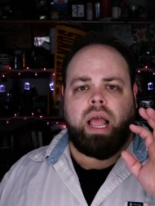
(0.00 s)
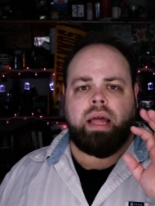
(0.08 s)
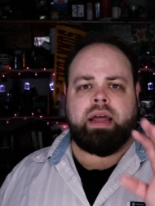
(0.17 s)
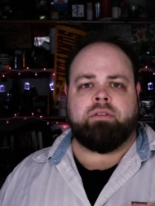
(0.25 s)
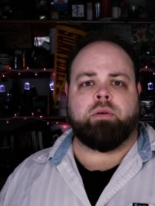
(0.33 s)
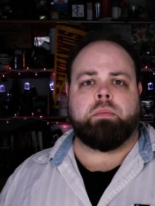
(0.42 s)

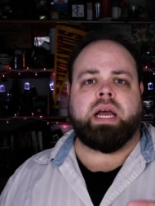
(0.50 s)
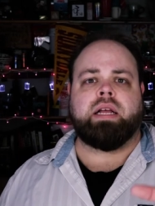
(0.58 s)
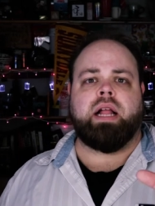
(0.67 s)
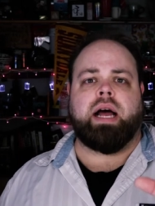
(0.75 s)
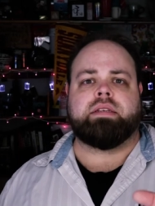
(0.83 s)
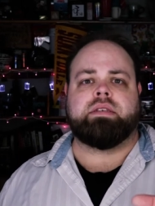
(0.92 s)
Now for my
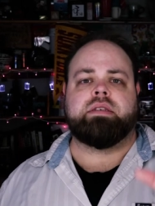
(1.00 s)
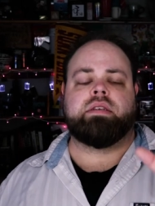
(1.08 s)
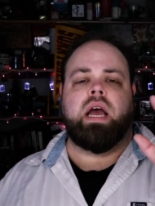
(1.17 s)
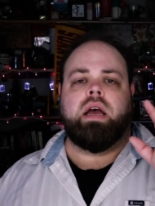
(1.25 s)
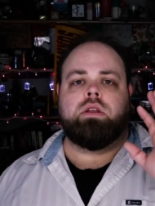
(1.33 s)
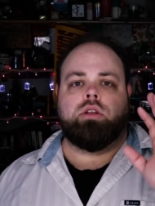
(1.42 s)
classes,
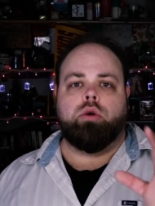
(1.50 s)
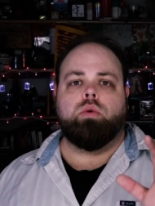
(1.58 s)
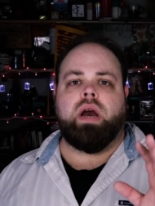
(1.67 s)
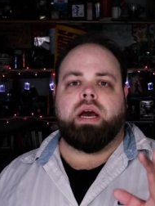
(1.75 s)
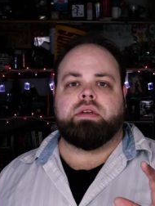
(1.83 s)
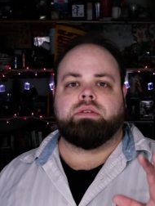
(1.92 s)

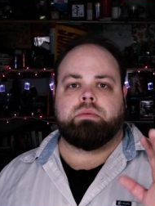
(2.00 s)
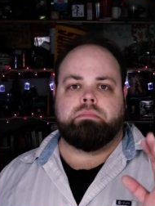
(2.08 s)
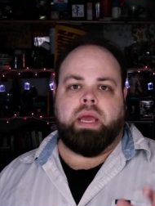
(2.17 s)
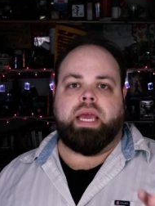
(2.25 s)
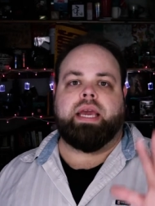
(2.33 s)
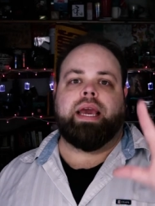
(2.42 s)
you guys are
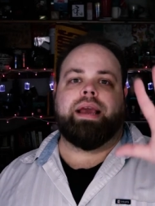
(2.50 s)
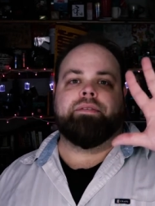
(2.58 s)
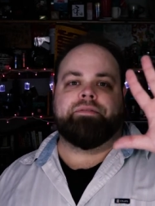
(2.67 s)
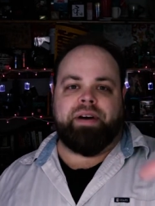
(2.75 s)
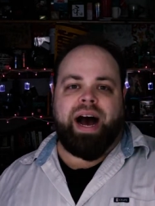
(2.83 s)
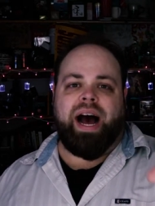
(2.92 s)
making
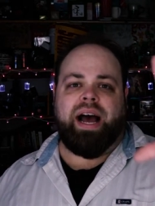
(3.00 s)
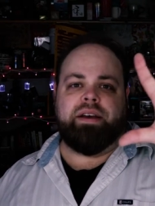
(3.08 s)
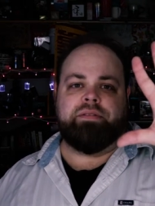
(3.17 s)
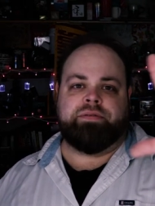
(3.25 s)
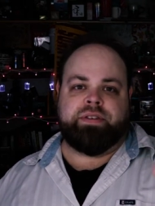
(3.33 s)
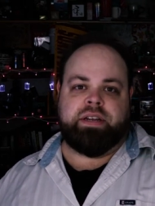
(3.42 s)

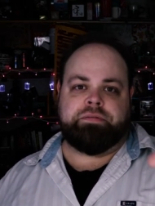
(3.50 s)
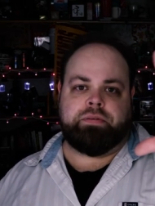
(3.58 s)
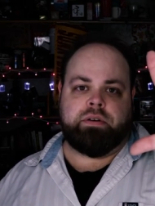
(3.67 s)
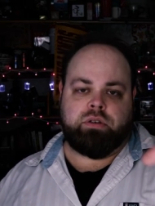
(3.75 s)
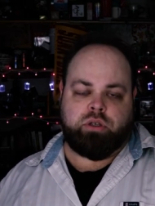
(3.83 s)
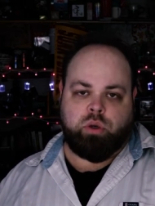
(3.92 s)
5
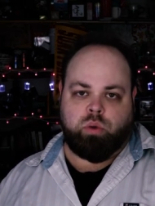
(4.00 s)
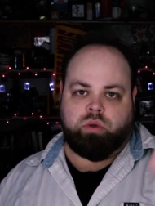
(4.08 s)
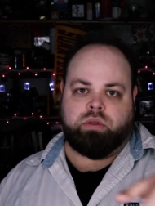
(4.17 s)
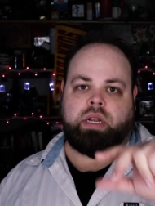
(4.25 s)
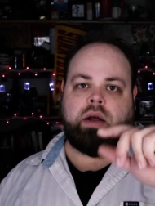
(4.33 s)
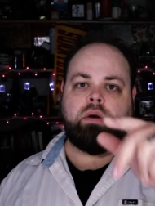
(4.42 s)
different
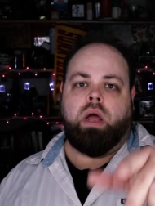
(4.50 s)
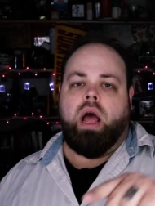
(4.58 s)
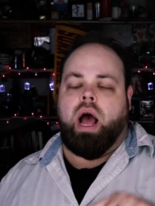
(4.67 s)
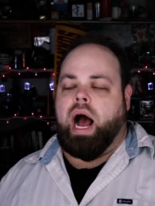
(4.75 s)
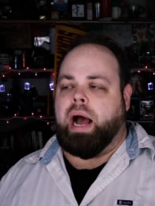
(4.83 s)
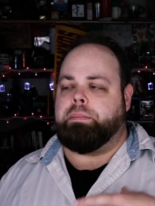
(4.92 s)
tools. Now
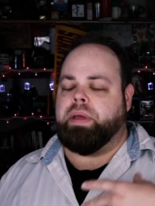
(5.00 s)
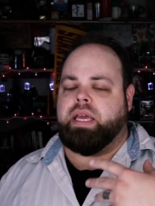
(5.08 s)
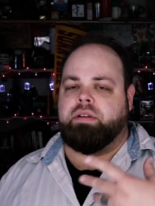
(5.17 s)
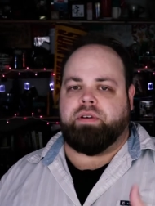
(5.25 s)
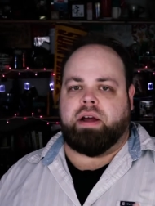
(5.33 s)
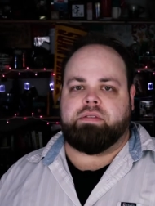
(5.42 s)
I'm
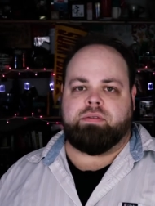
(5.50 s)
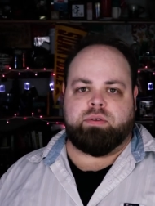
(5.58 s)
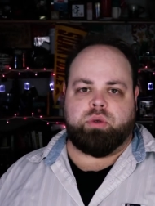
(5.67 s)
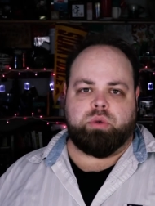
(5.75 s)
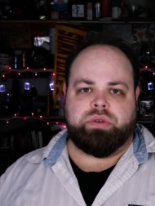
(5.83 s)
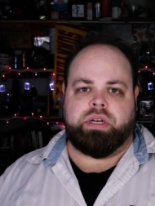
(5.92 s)
making 5
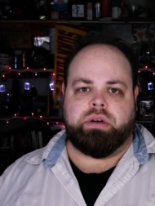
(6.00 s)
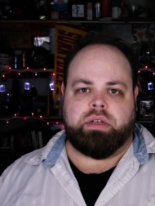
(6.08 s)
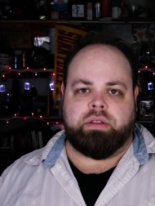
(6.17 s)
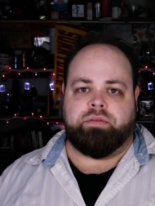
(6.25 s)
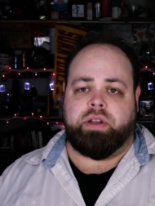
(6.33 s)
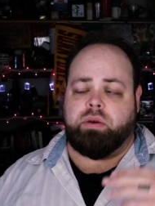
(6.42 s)
different tools here
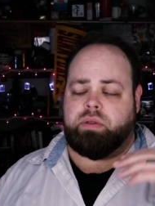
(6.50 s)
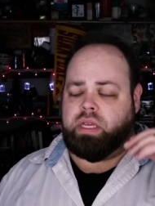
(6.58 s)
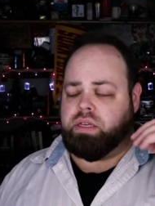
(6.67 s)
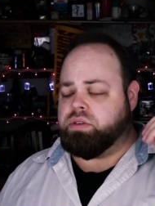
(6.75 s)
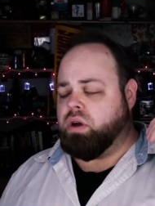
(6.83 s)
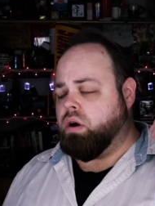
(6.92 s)
in the video, and
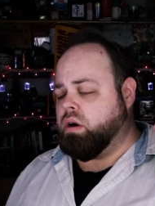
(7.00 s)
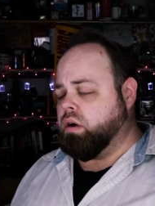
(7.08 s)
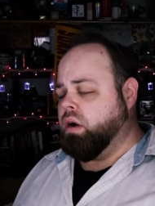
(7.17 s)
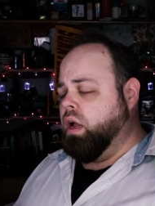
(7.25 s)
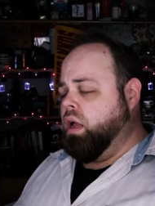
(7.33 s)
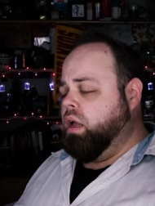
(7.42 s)
these
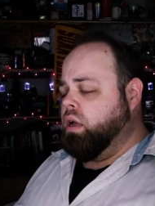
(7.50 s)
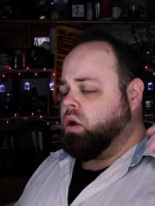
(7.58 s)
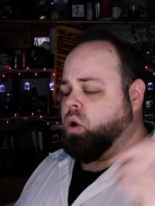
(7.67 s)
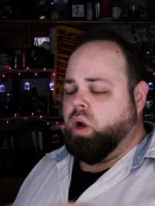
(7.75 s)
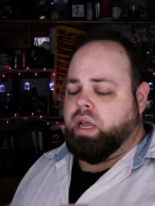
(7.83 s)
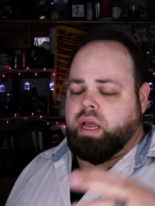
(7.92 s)
are
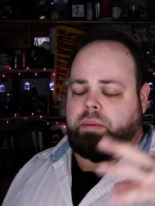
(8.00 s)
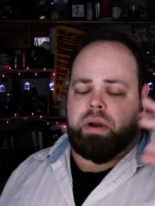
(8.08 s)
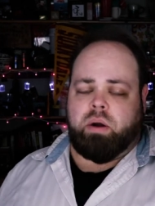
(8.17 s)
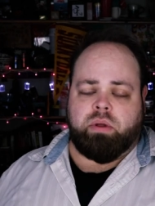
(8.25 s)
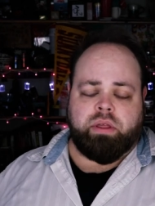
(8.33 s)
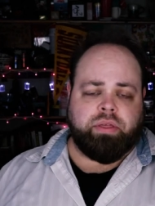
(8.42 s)
quick. I'm
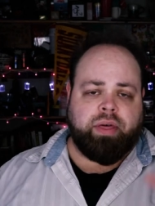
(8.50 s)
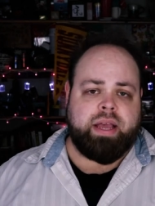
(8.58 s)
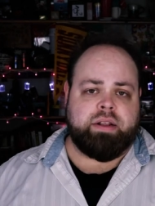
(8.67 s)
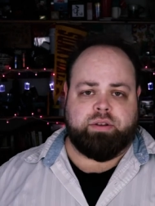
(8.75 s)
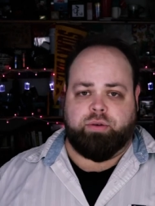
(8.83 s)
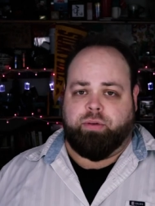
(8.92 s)
not really
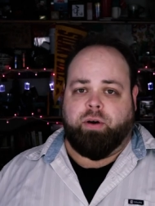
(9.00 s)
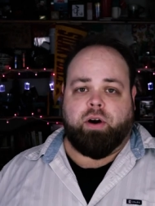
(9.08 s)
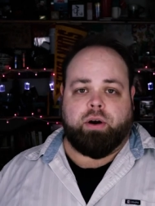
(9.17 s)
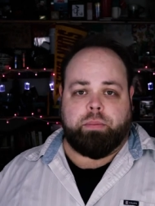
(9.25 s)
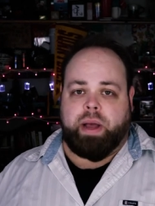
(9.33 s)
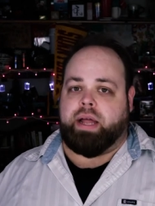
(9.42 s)
thinking too
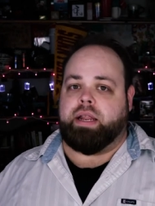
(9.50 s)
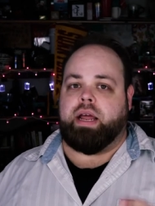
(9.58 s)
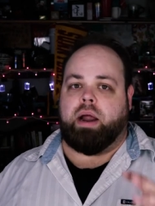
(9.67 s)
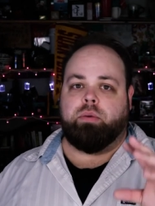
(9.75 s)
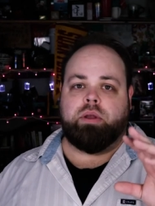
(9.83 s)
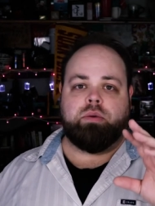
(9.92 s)
far about it.
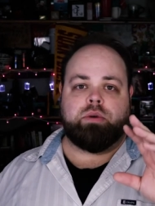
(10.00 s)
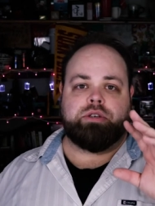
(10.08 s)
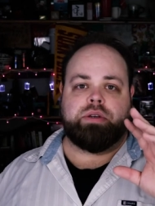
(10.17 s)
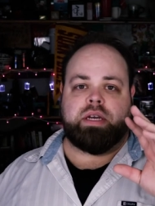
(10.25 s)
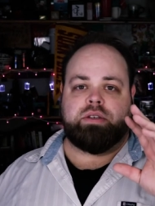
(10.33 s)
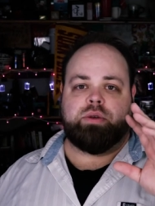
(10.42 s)
I really want
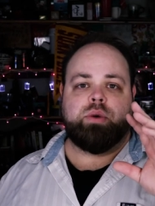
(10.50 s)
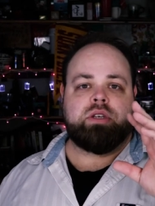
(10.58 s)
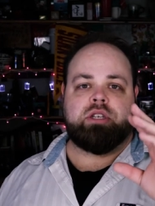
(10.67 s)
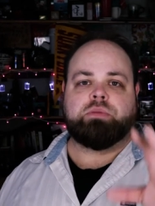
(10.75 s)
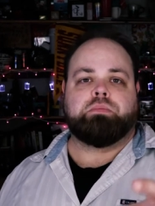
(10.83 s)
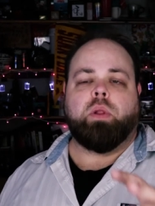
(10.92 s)
you guys to
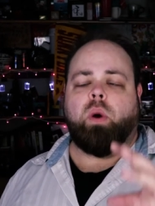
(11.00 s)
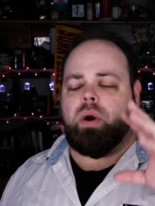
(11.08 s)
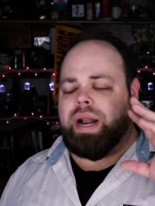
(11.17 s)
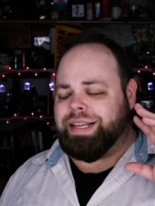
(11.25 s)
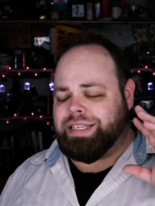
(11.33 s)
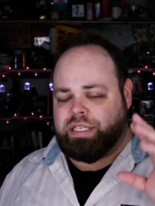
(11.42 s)

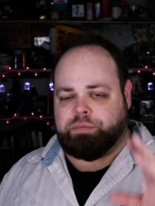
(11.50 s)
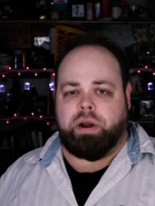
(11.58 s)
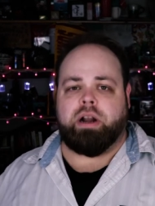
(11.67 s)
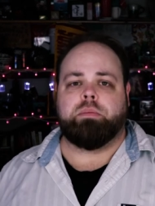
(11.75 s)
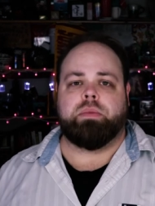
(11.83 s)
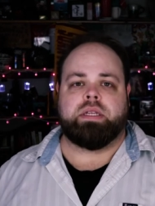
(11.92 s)
explore,
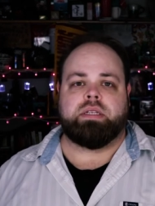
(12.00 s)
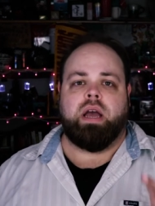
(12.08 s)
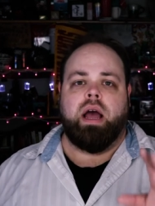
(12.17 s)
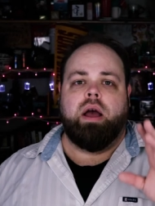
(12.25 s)
experiment